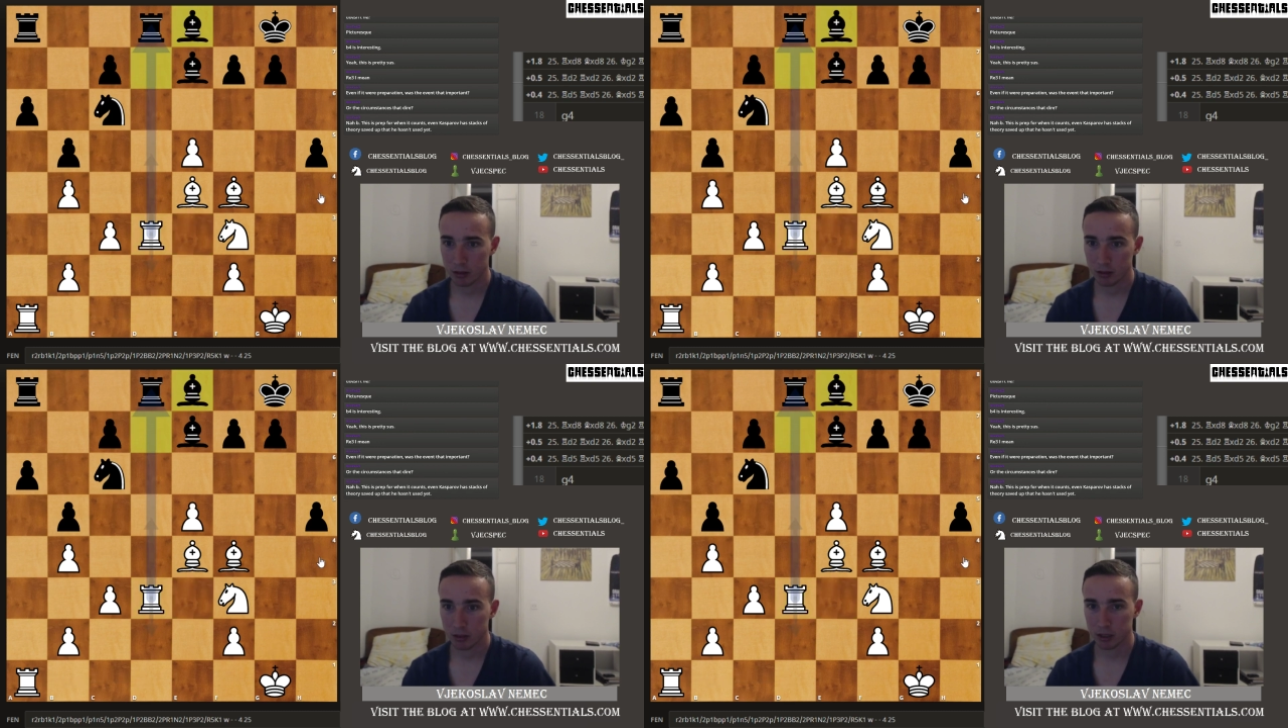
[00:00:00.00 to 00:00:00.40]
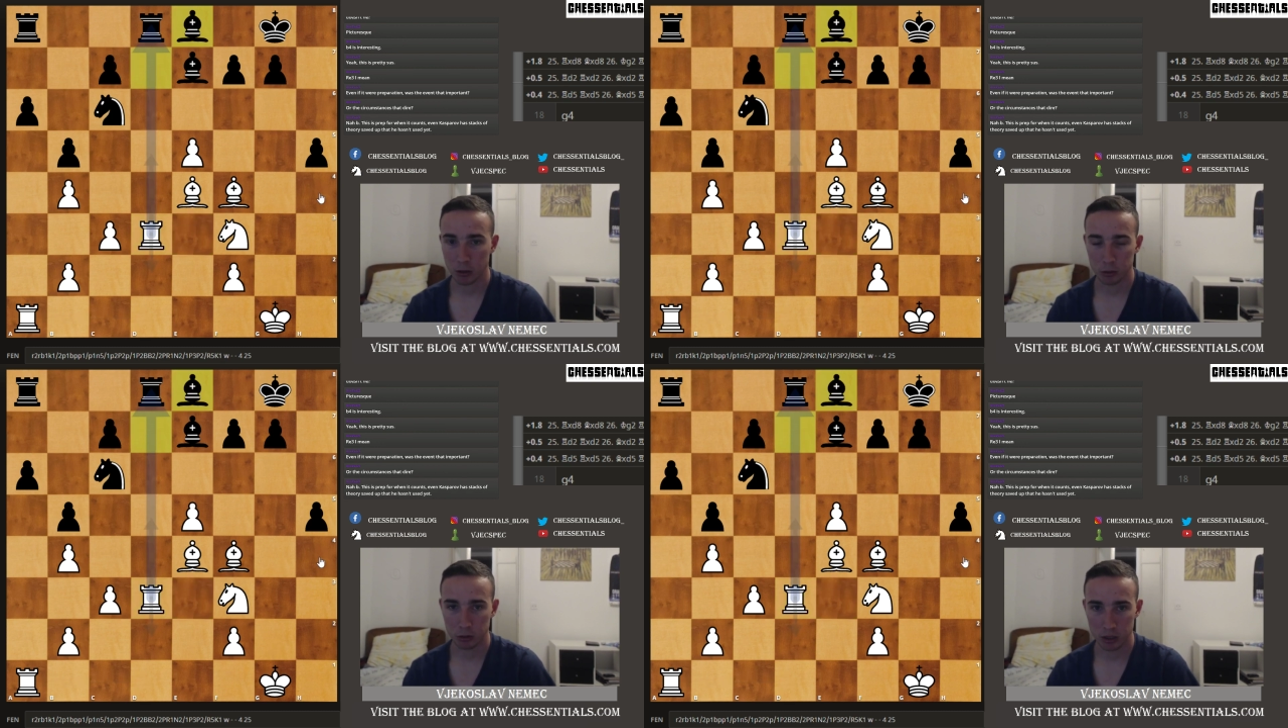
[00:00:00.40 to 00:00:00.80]
And now
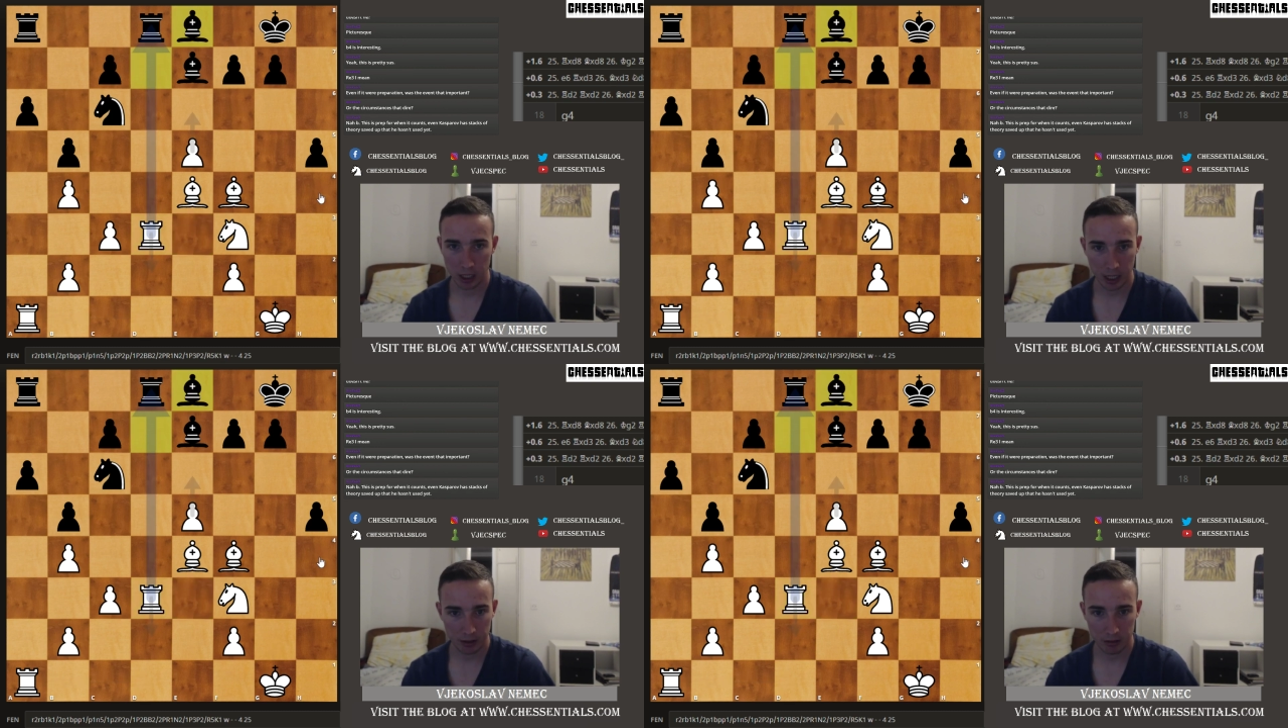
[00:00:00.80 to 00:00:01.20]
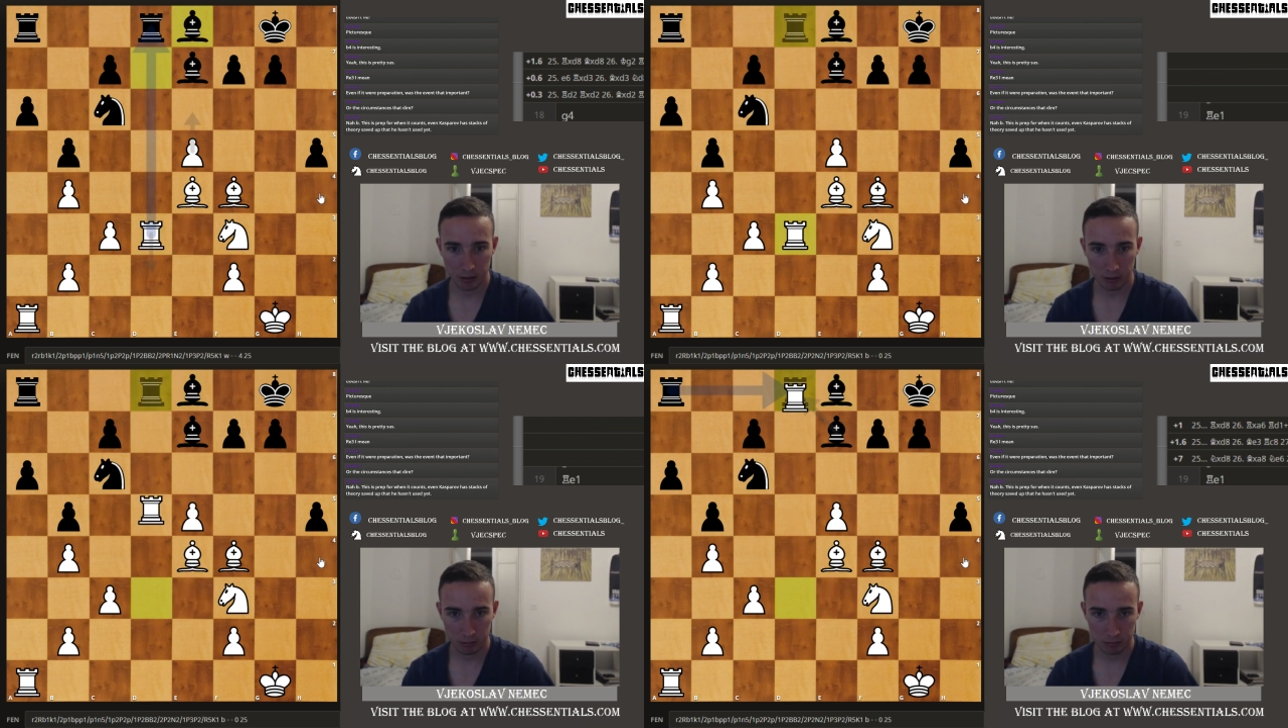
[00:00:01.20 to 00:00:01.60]
rook d8,
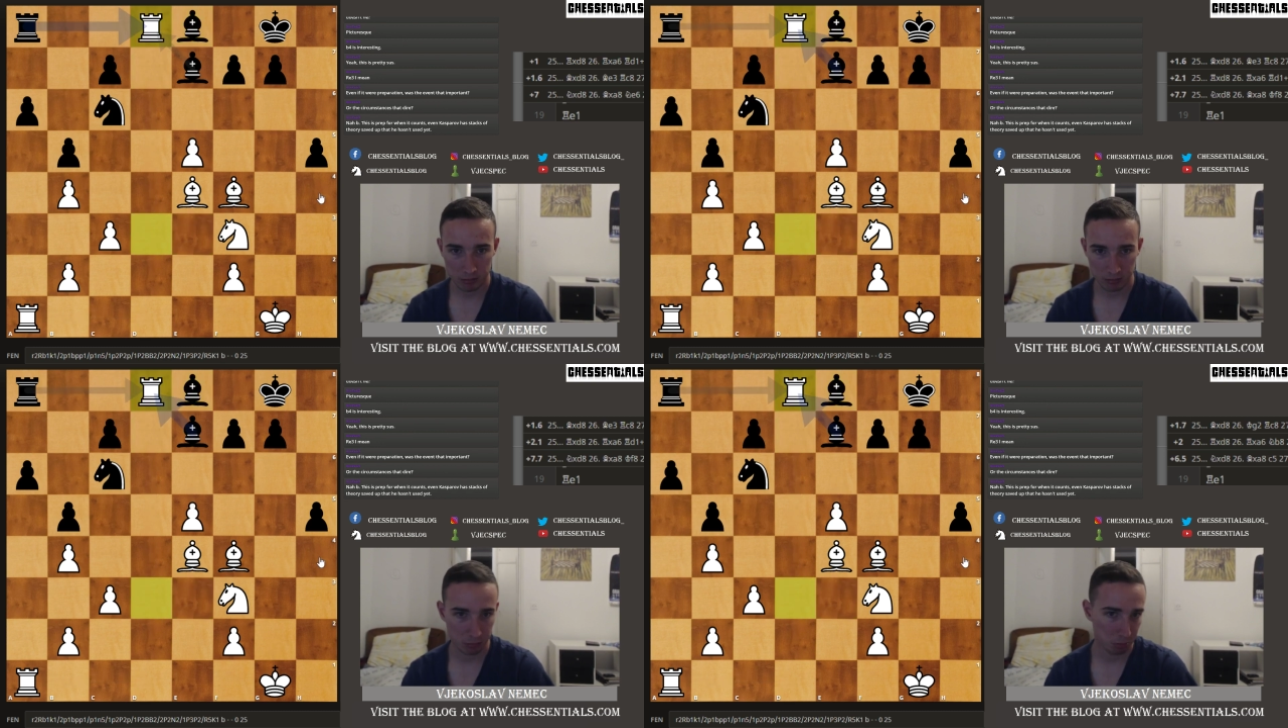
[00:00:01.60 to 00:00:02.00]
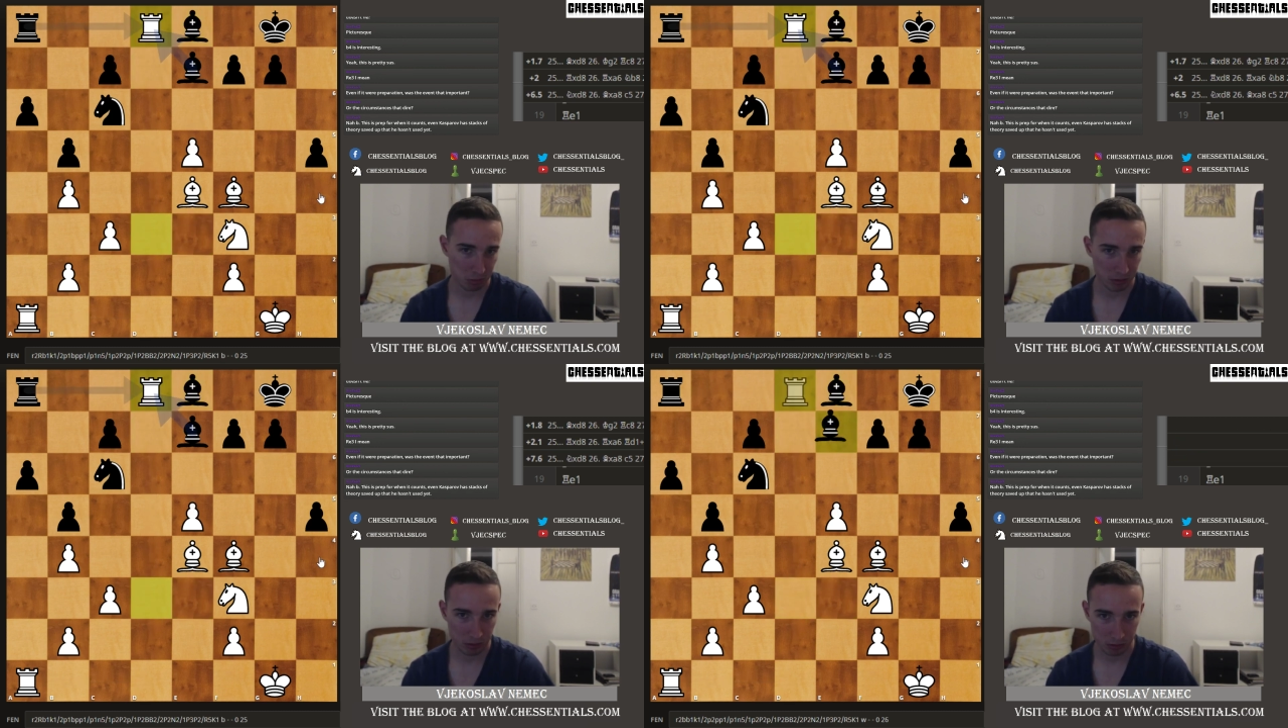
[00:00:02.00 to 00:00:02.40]

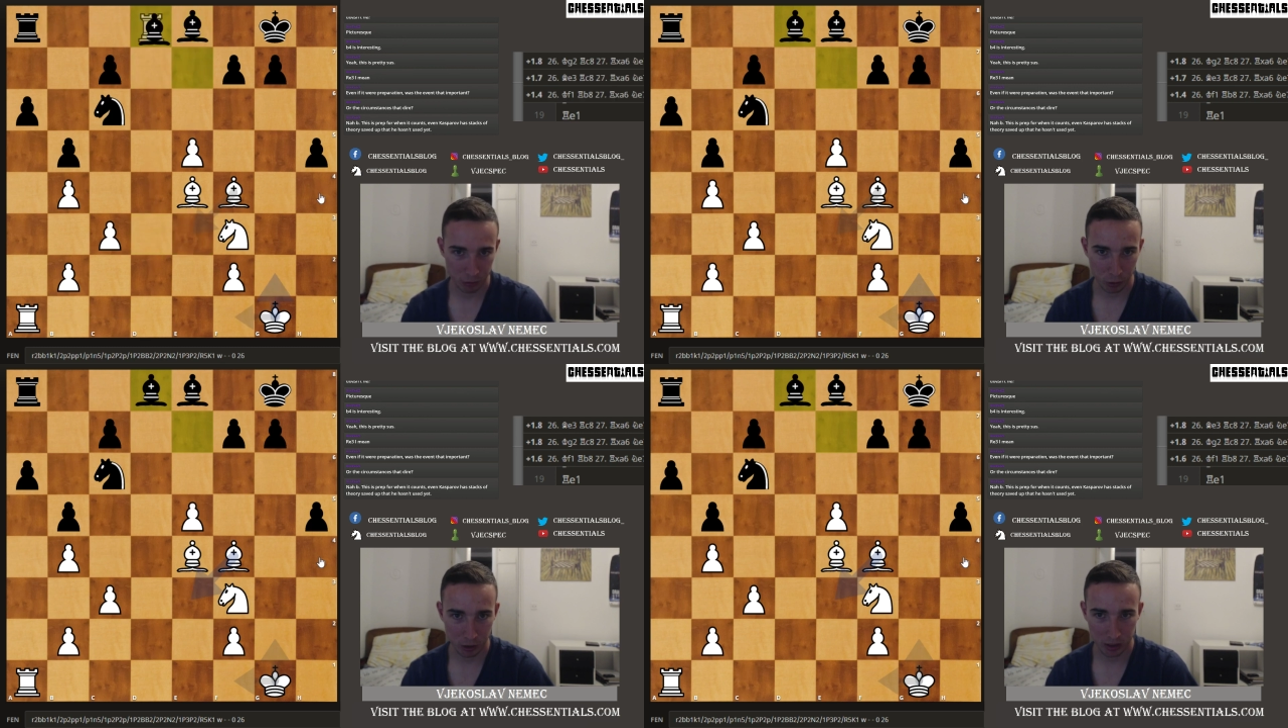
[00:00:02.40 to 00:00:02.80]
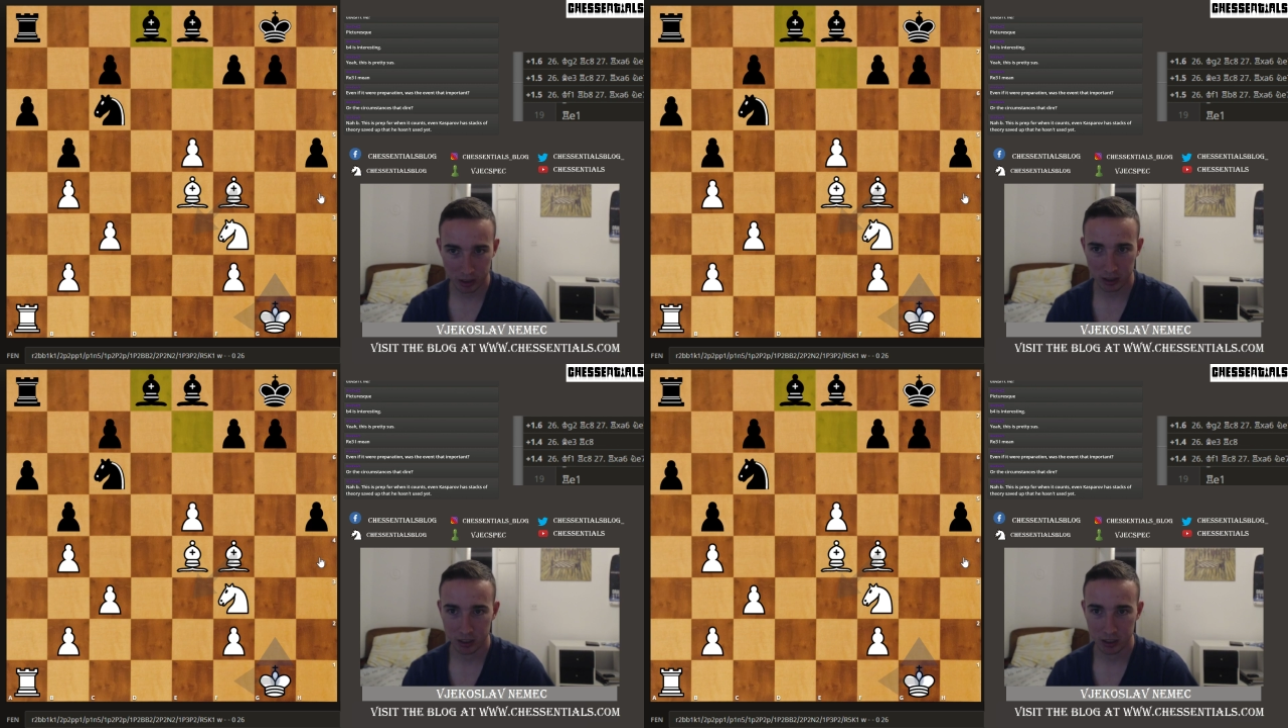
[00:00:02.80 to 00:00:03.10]
of course.